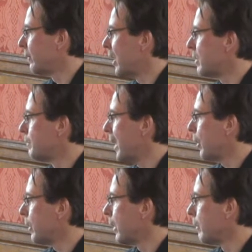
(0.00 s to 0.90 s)
guilt fares
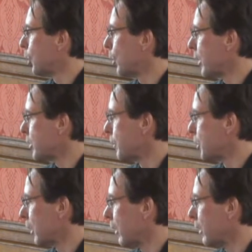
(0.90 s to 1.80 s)
better than plural
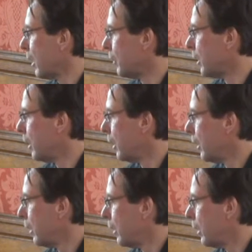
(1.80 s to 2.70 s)
subject account
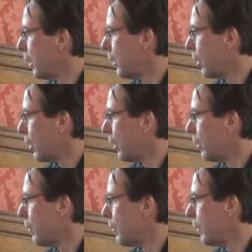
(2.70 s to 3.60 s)
in
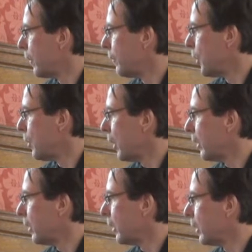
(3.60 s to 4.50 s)
her view,
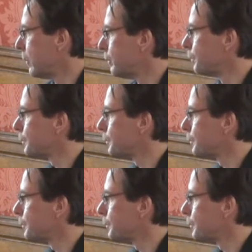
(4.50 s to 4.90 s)
I think.